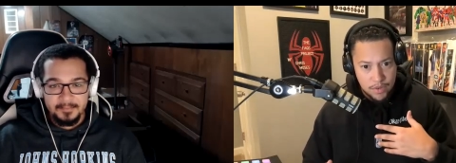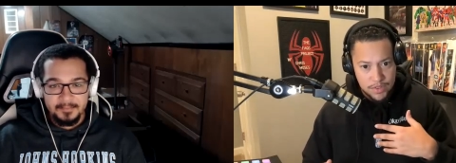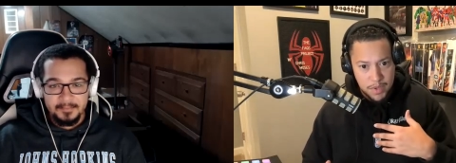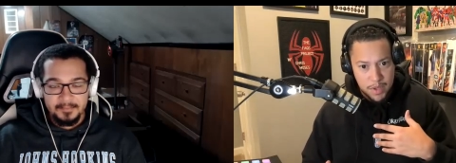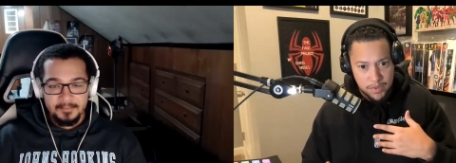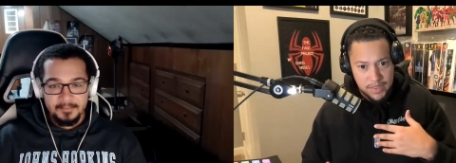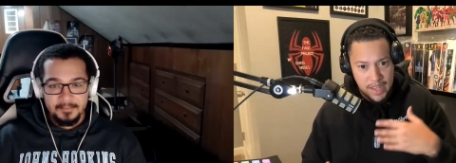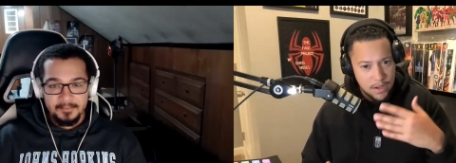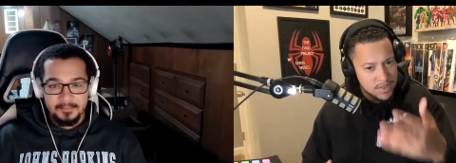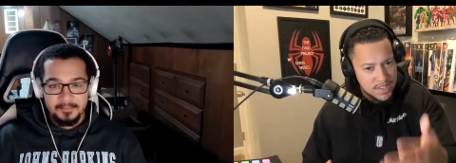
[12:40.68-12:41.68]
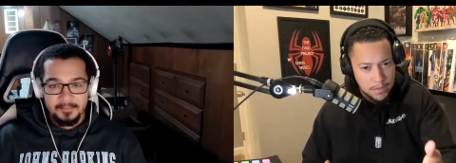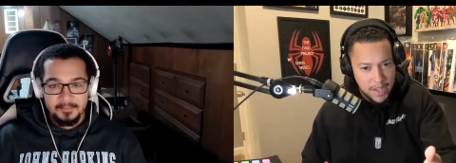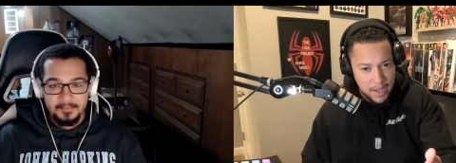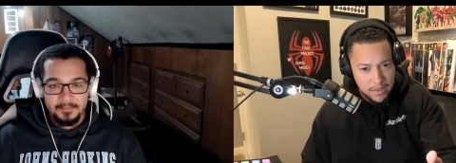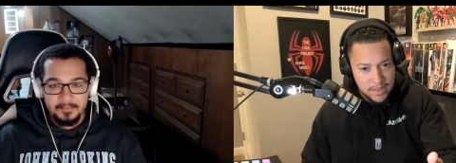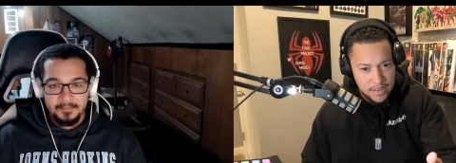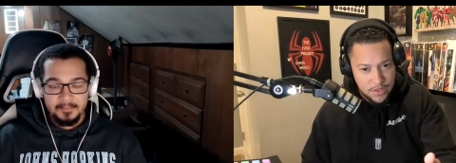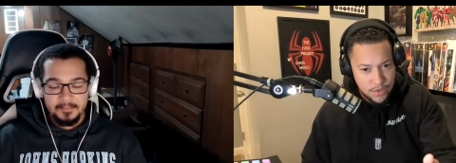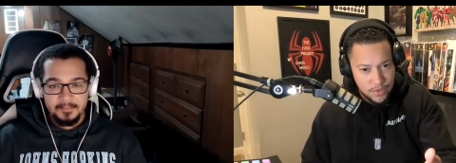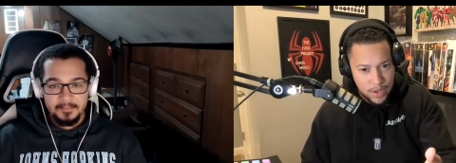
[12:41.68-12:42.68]
Speaker 1: most people. They don't seem like
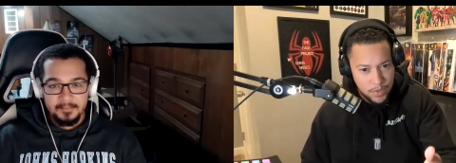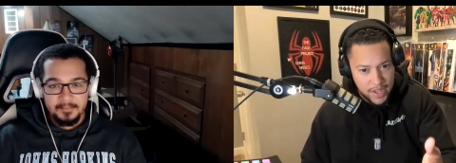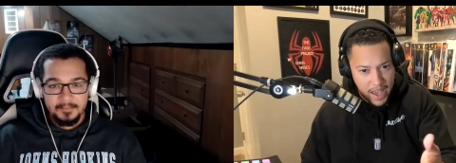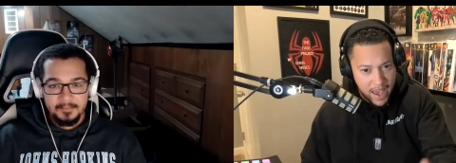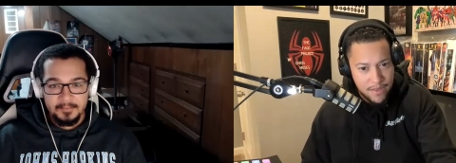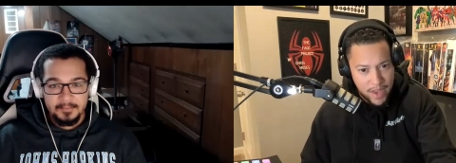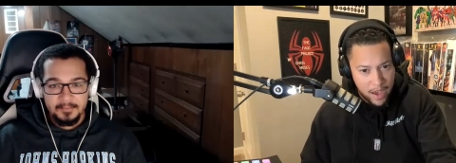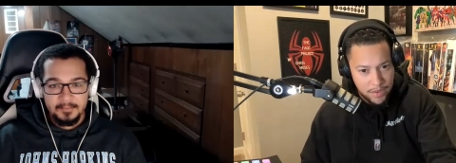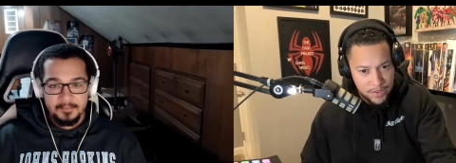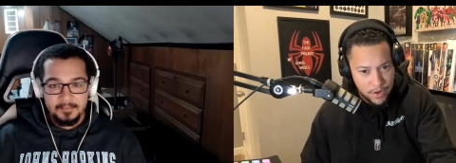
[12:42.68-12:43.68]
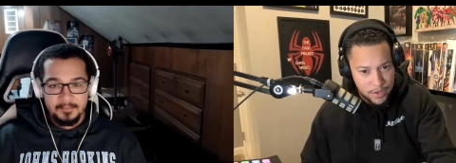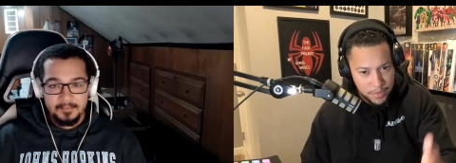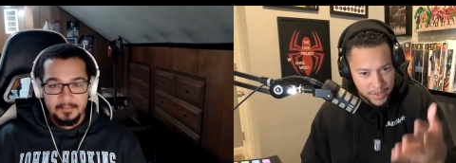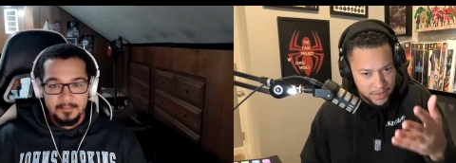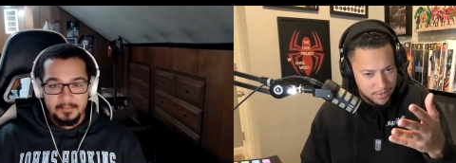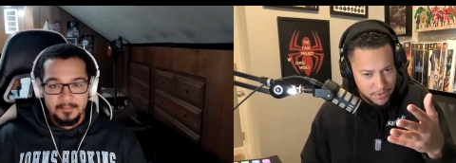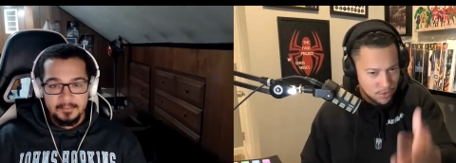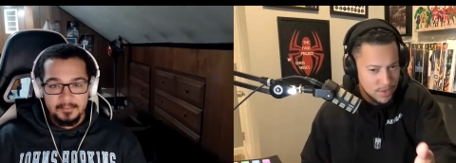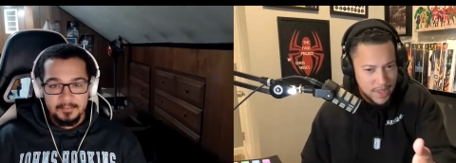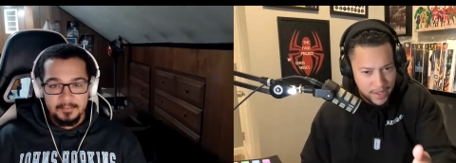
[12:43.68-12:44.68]
two that would have avatars, but
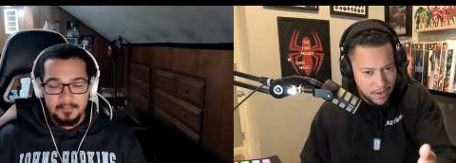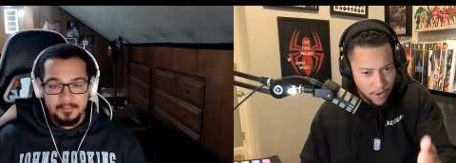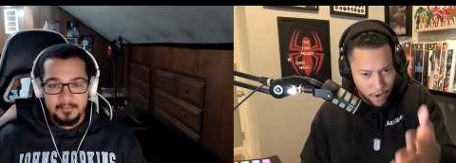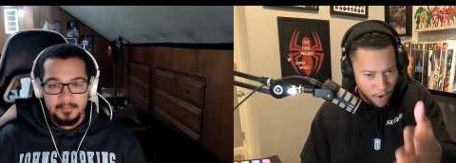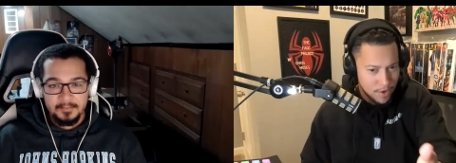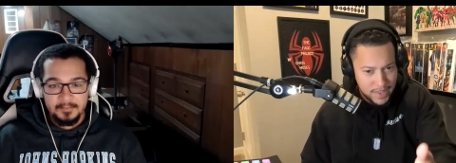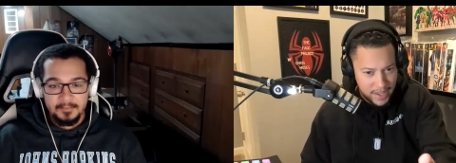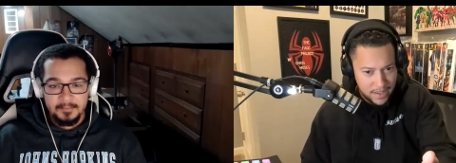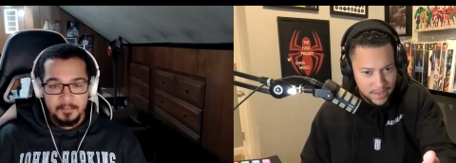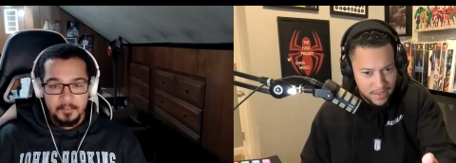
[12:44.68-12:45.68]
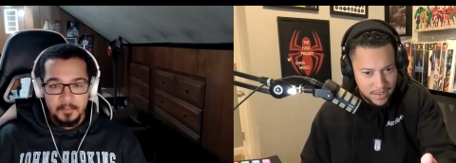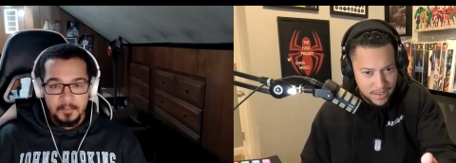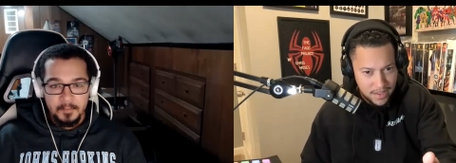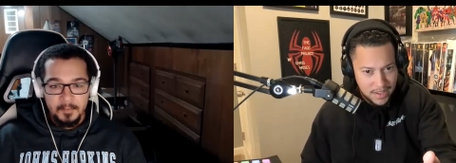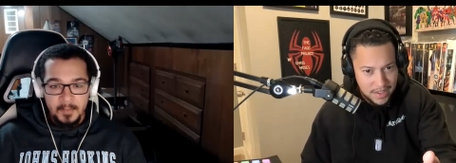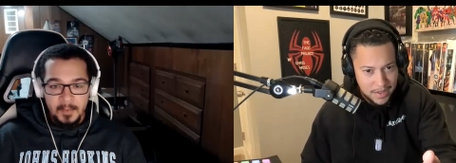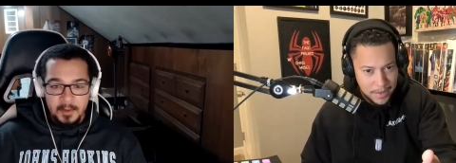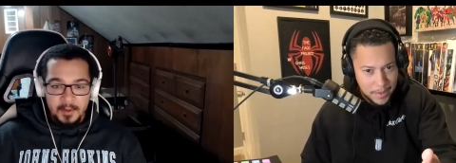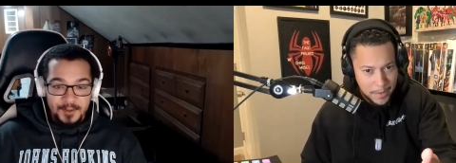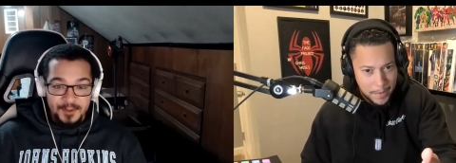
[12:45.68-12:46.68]
do they or are they?
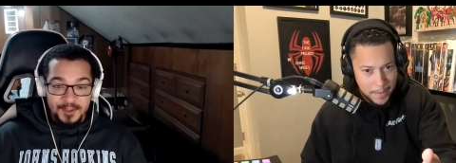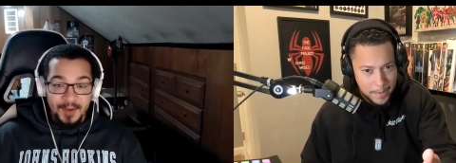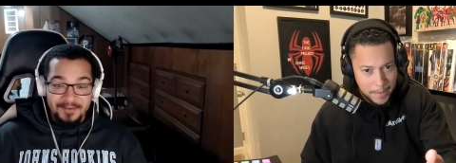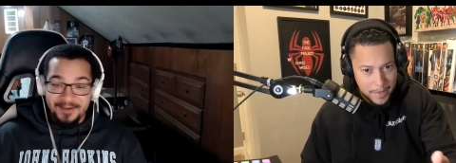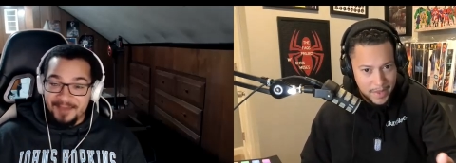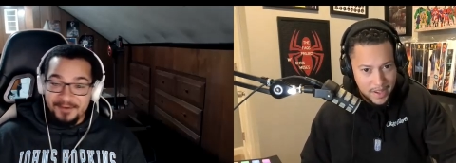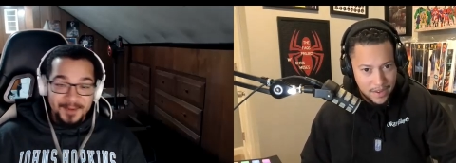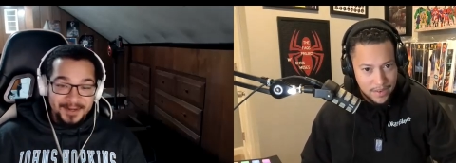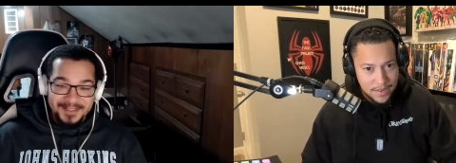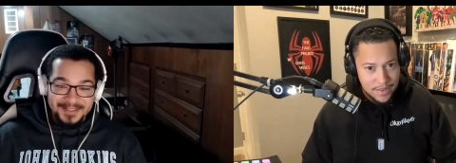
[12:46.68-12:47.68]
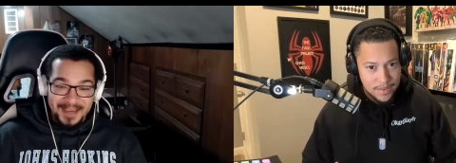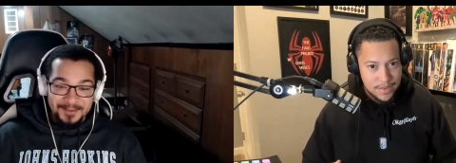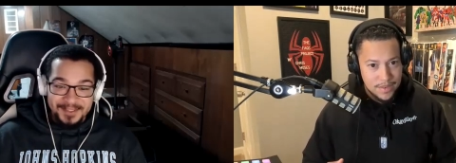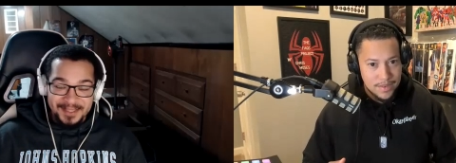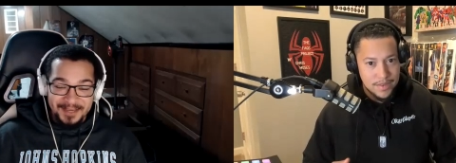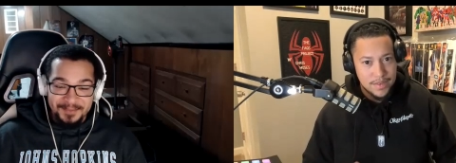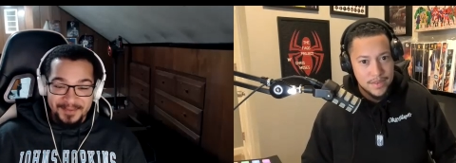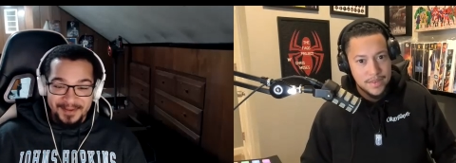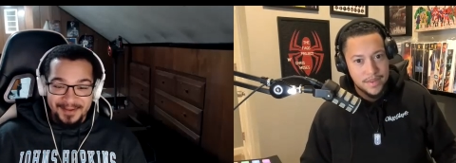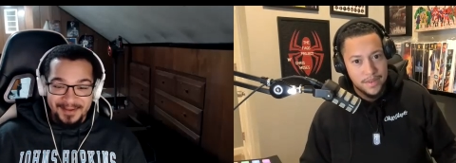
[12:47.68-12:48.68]
Speaker 2: So everybody in Cyberscape,
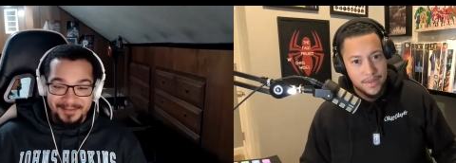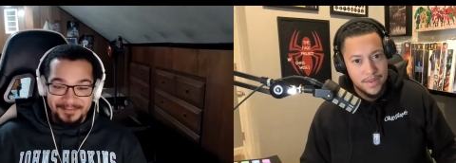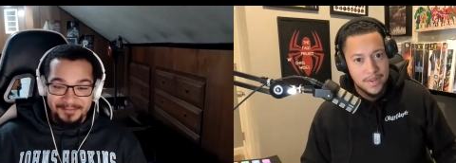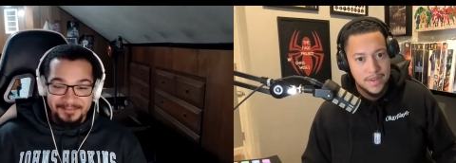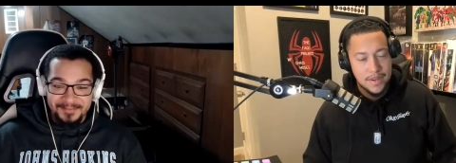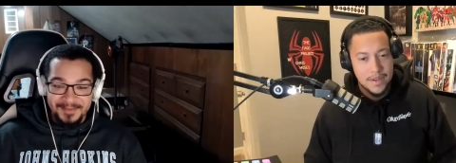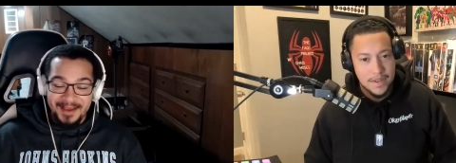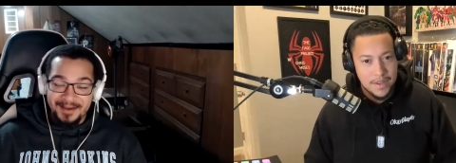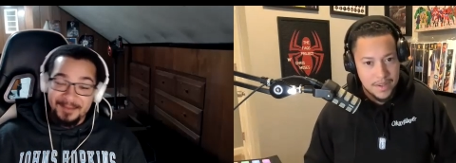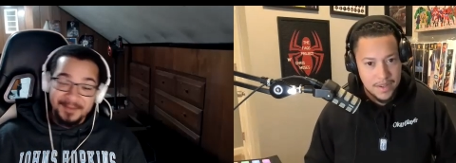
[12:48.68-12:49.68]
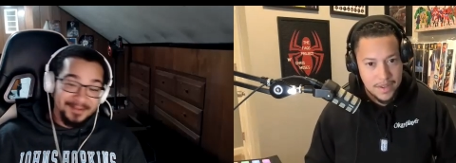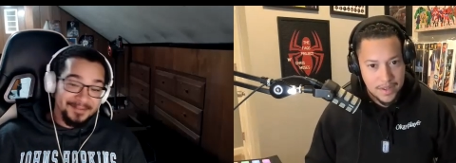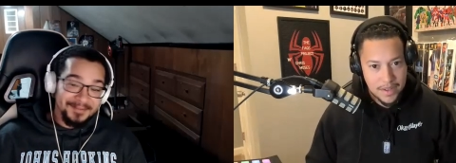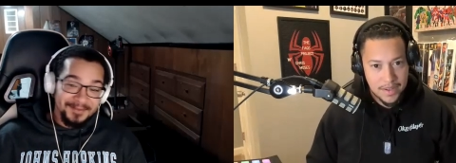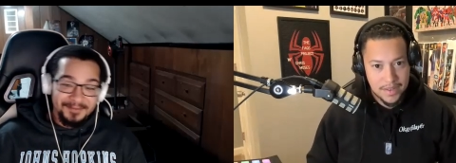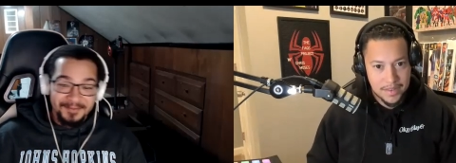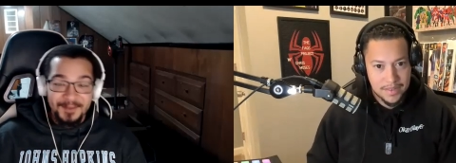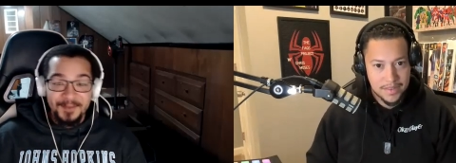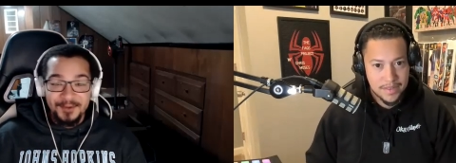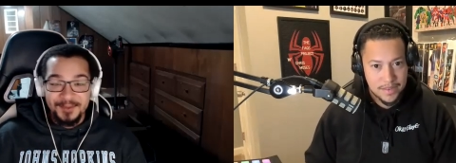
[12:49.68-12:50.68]
uh, not, I mean, for the
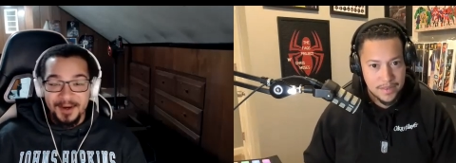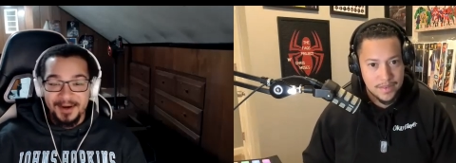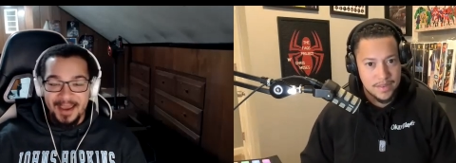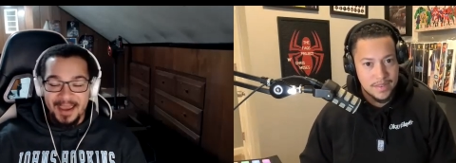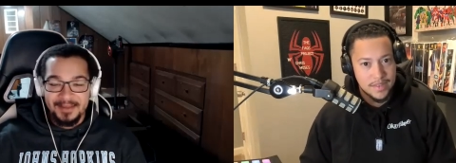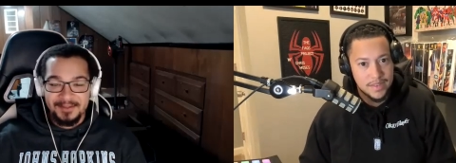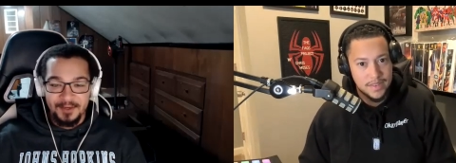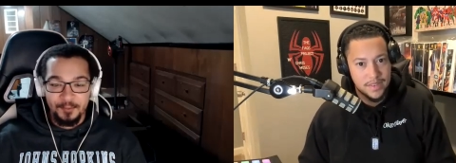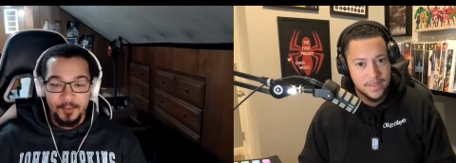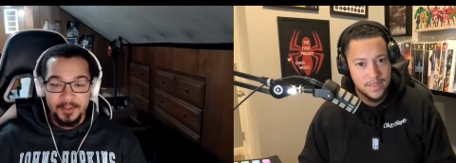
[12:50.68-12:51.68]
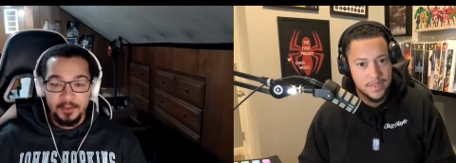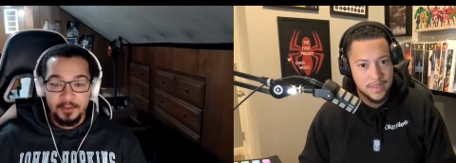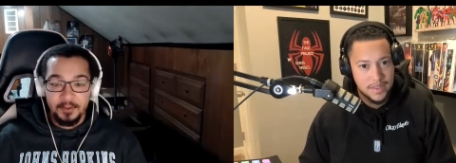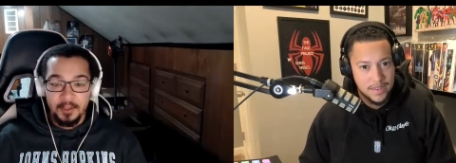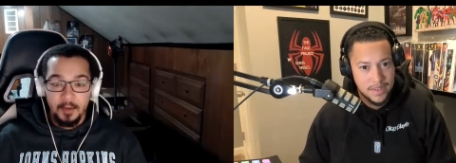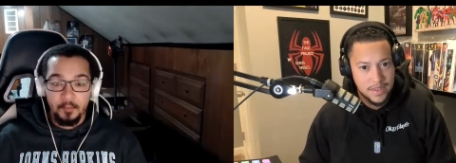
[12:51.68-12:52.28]
most part has a real a